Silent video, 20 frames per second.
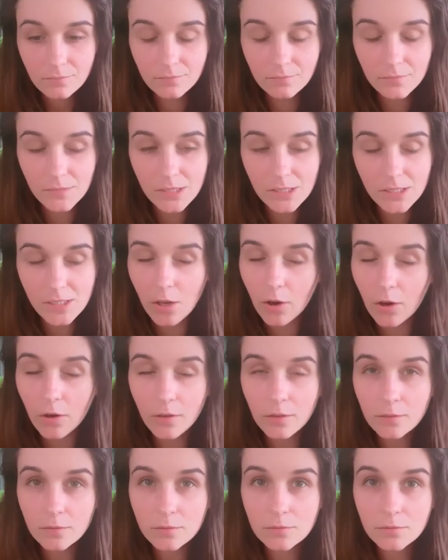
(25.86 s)
So,
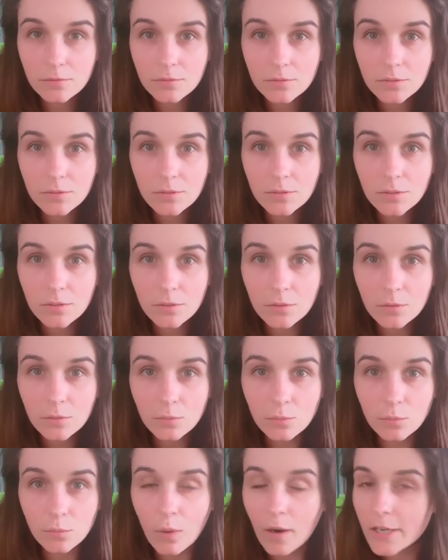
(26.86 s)

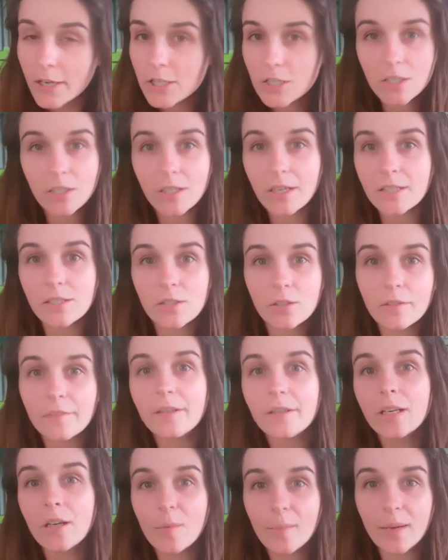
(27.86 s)
why shouldn't I do a
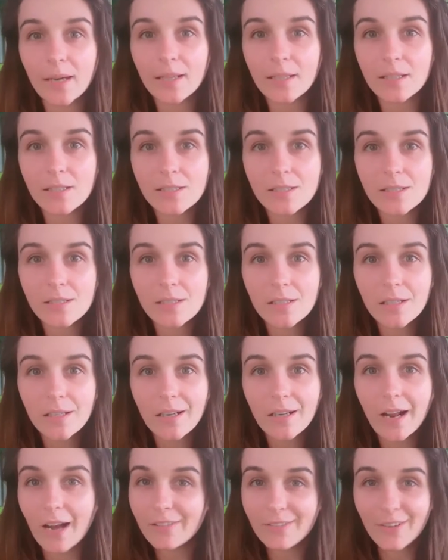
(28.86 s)
video about this?
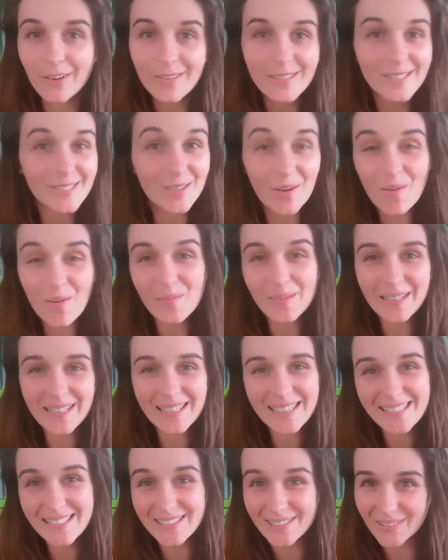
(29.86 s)
I've got so many
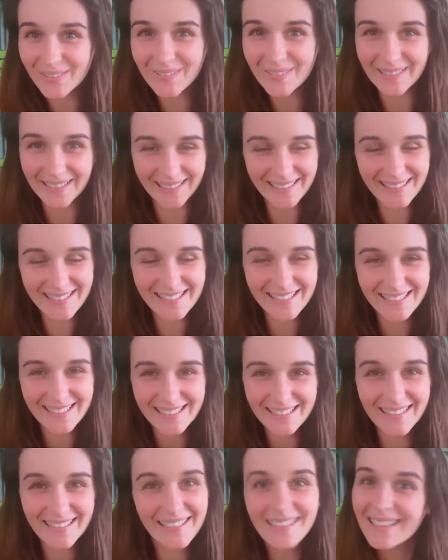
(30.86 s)
stories
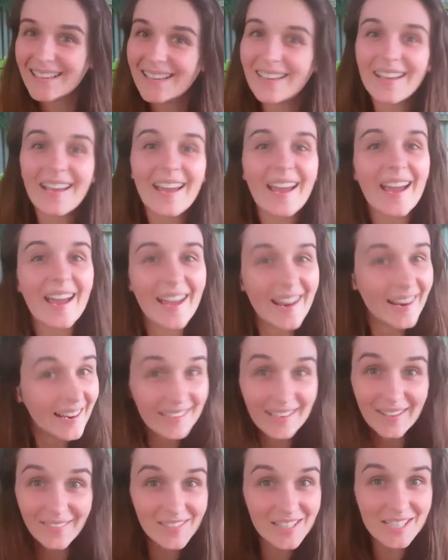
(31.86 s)
and I'd
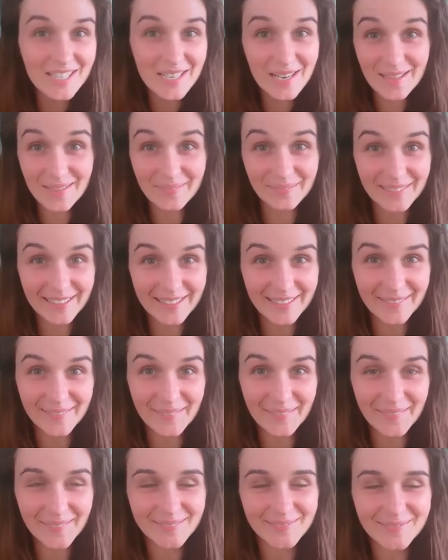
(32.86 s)
love to share them with you
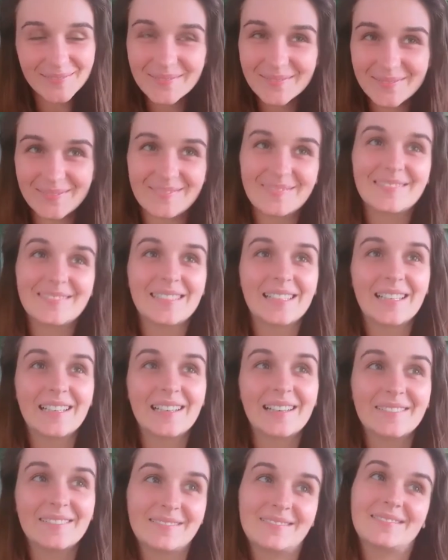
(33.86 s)
all.
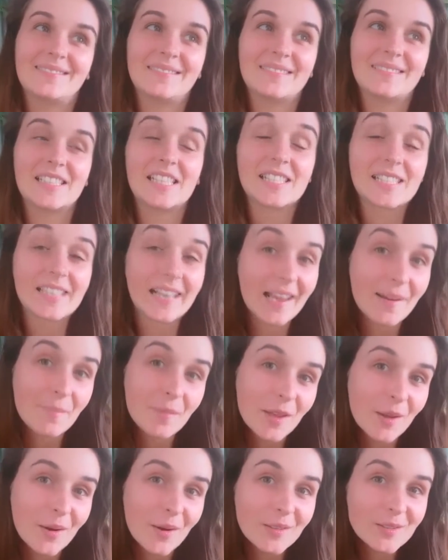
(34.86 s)
Disclaimer
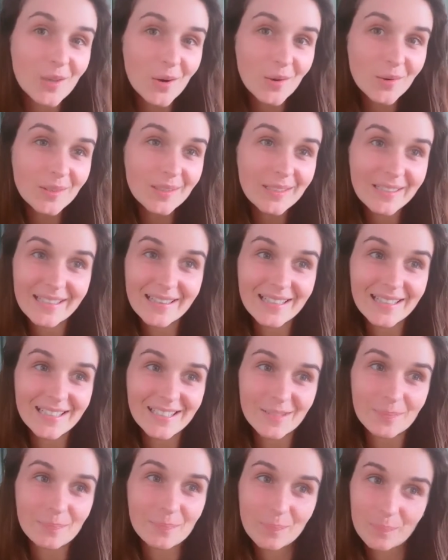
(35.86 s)
though, don't let this
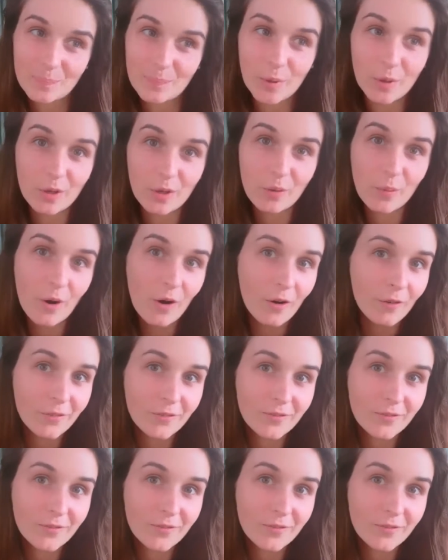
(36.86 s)
put you off,